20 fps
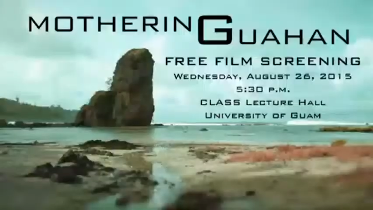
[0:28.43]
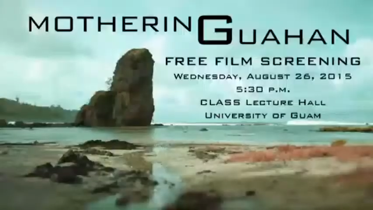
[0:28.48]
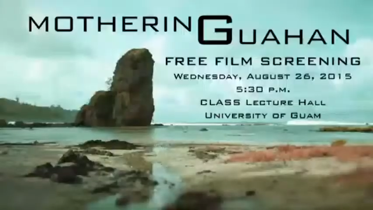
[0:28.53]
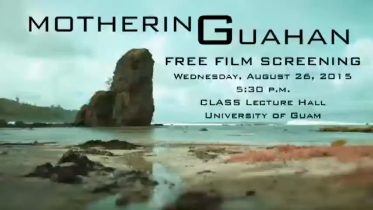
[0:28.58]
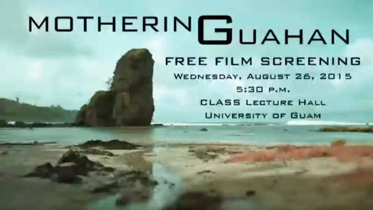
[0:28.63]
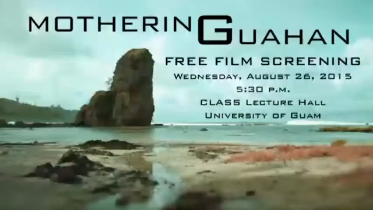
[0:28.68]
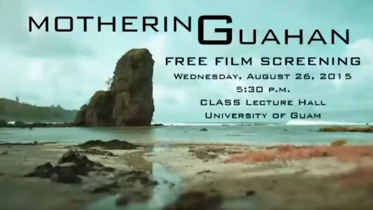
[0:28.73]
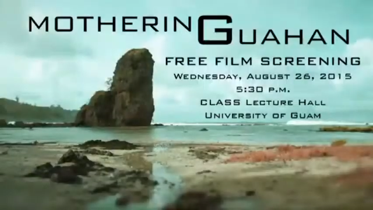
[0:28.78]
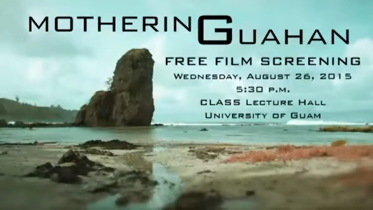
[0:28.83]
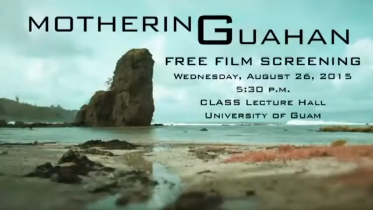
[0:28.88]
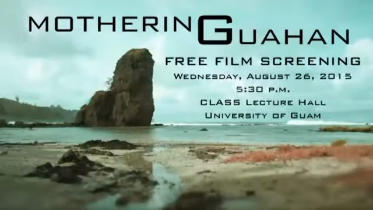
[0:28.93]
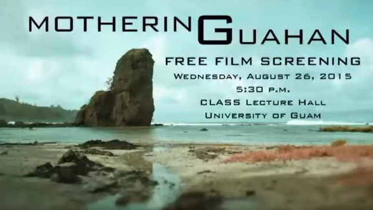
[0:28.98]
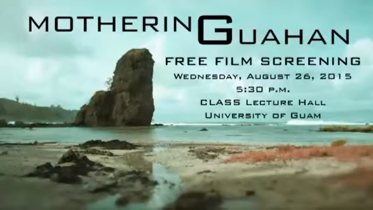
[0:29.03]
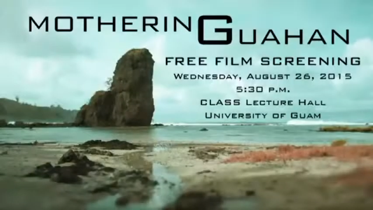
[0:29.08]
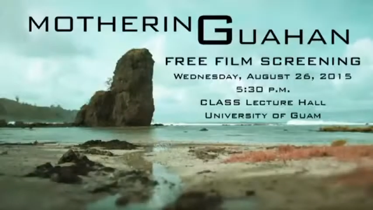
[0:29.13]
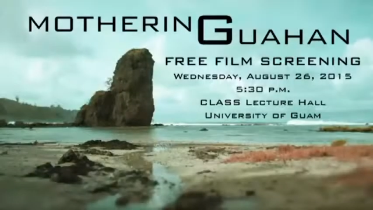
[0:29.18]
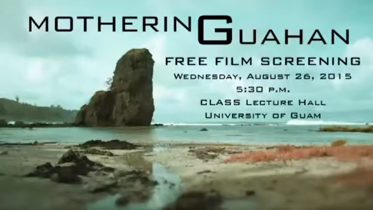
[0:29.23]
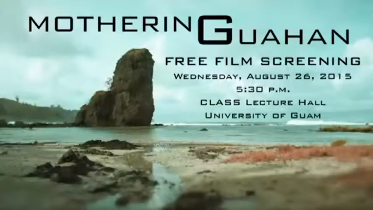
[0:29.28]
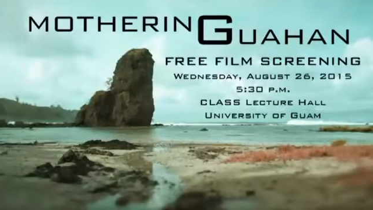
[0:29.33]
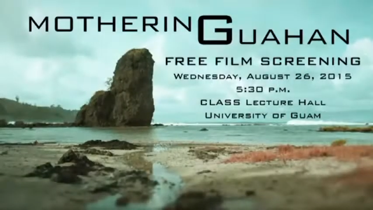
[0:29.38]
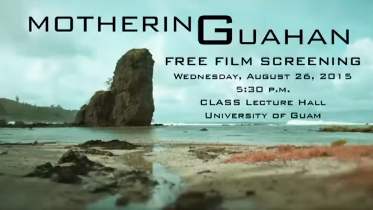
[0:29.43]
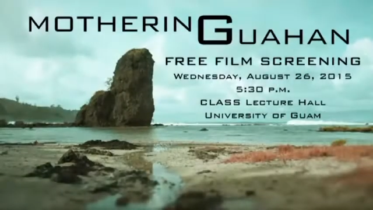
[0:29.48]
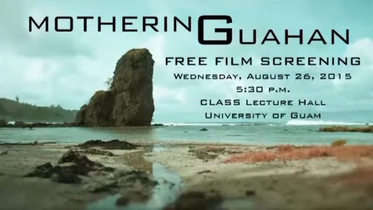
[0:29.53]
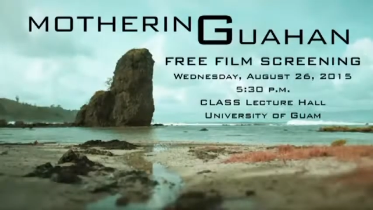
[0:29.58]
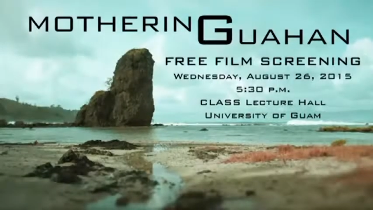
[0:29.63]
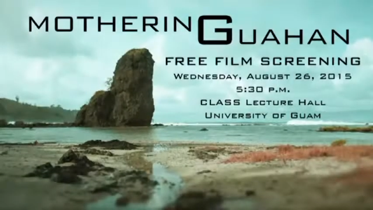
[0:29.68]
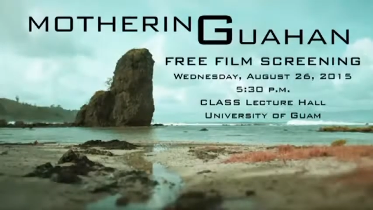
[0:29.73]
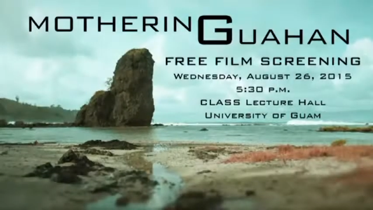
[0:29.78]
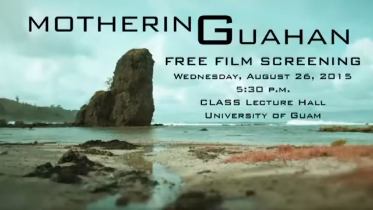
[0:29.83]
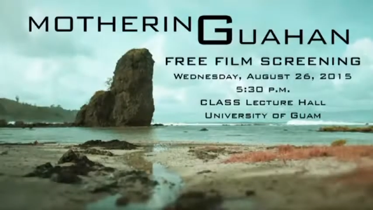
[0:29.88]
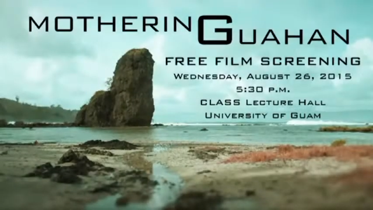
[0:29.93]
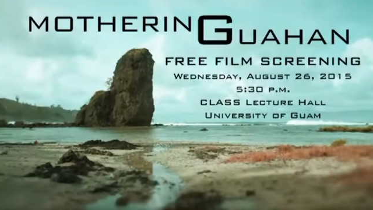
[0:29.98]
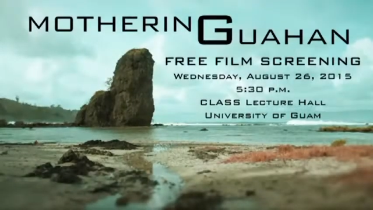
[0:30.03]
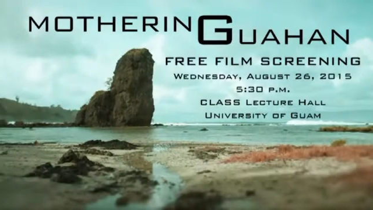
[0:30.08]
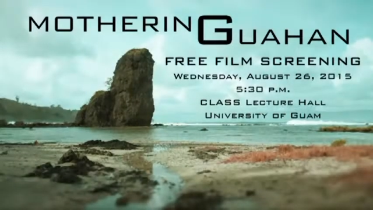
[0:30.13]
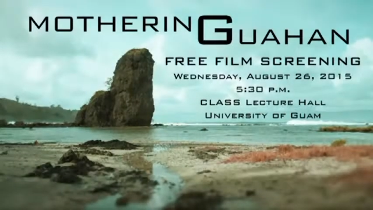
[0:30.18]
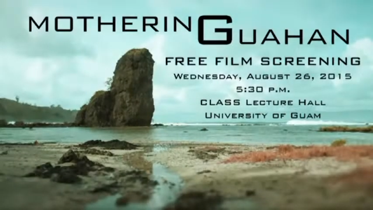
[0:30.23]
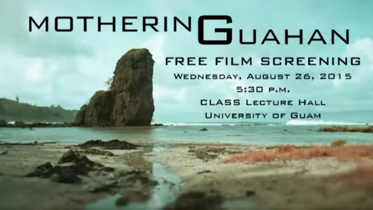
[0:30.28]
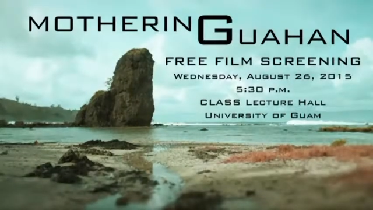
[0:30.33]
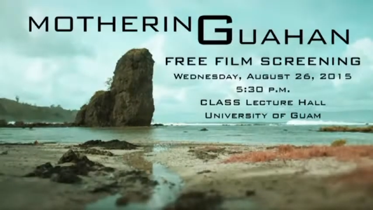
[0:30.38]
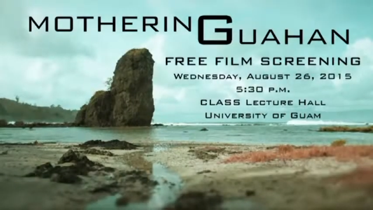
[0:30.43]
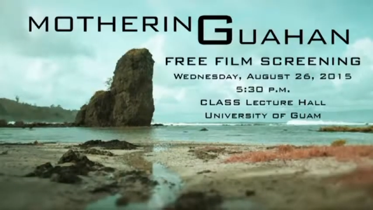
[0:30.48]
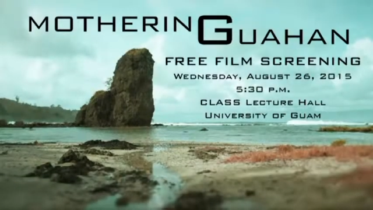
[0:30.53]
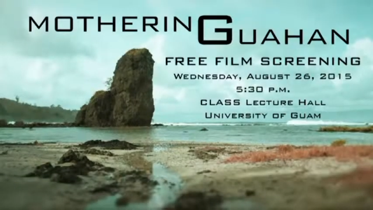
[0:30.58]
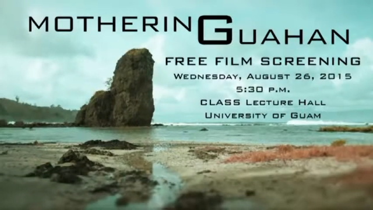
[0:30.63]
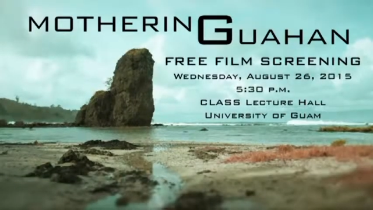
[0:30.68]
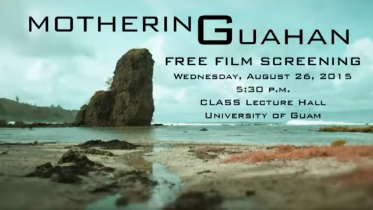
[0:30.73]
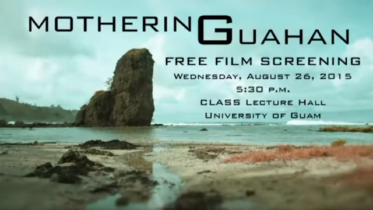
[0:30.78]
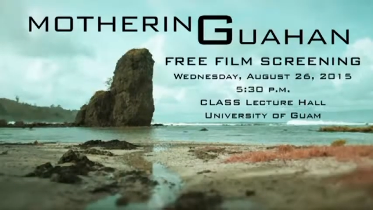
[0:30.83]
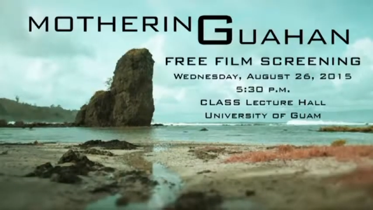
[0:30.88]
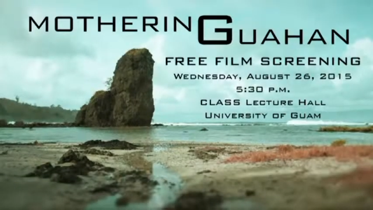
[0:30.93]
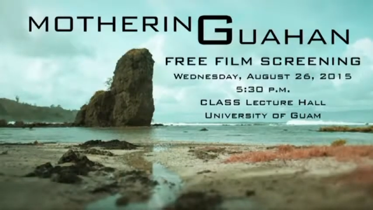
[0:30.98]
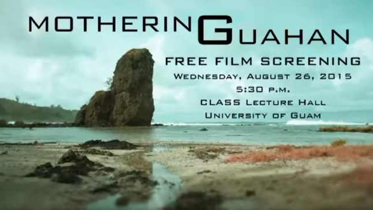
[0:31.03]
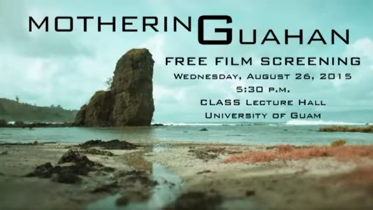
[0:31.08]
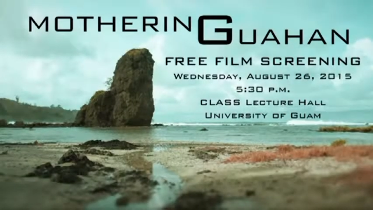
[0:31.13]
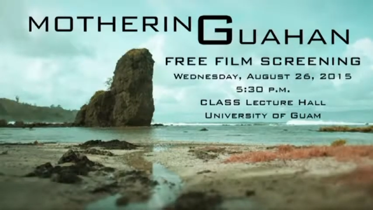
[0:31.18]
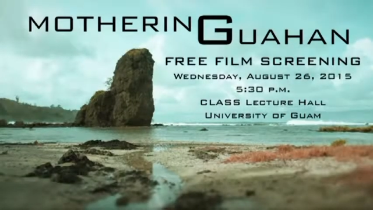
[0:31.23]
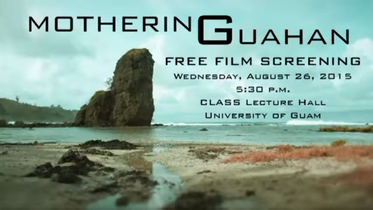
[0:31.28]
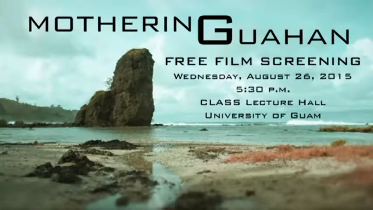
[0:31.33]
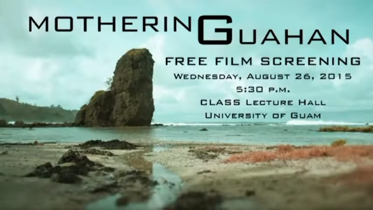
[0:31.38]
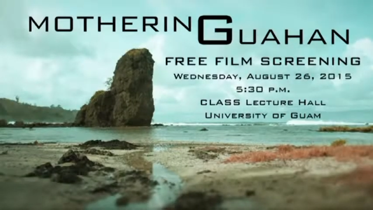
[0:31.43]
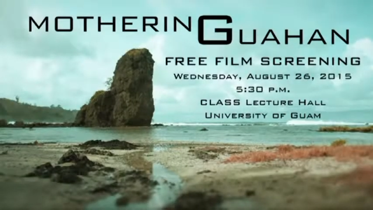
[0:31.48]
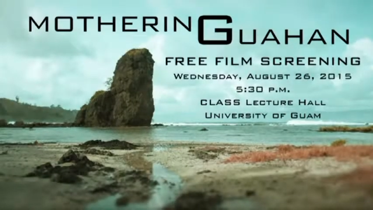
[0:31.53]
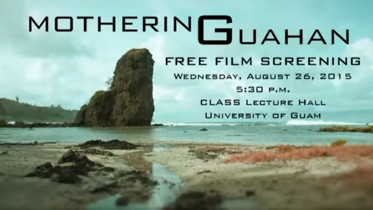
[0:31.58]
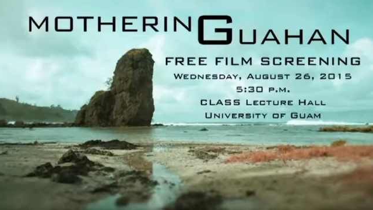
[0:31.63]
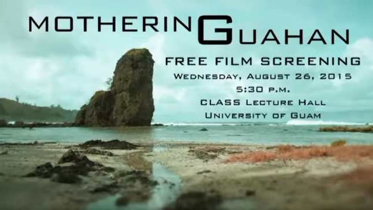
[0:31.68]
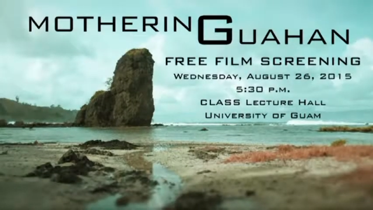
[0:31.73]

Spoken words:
No face is visible, so there are no lips to read.